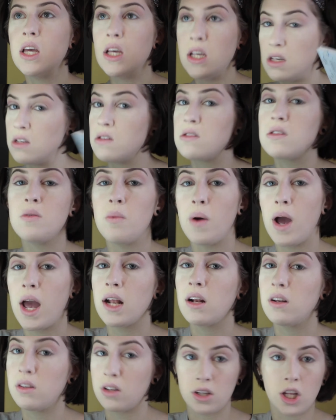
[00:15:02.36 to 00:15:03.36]
easy way
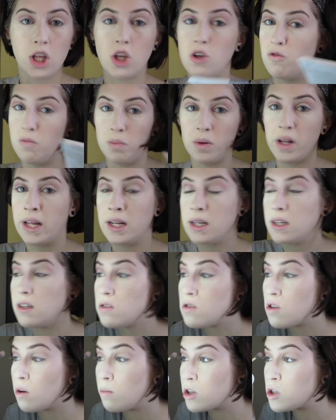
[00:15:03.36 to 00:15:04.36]
to look like you've blended
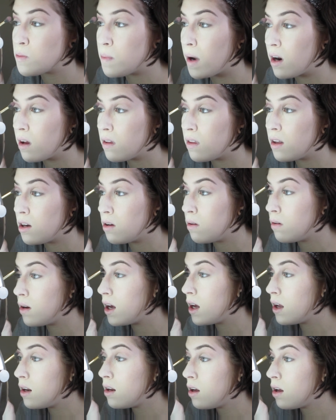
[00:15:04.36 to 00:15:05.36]
so much better than you
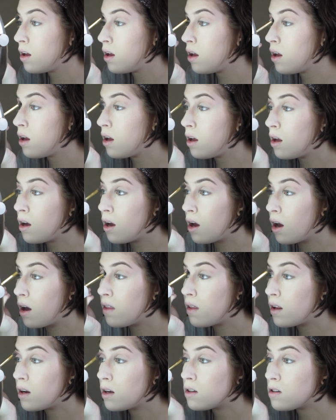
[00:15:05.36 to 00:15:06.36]
did.
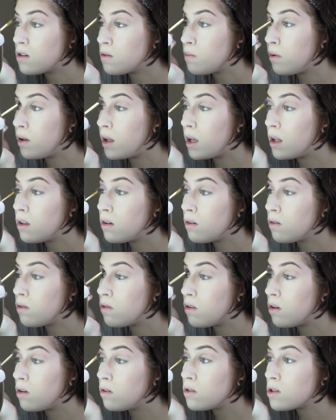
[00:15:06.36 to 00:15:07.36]
And then I just blend those
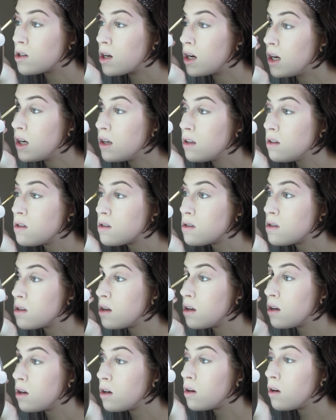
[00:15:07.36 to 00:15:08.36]
2 shades
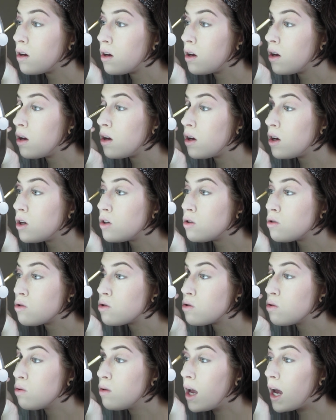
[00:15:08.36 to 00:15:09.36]

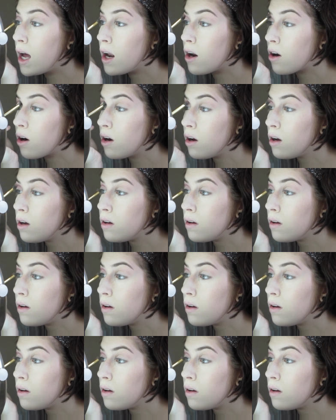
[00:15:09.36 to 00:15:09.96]
together.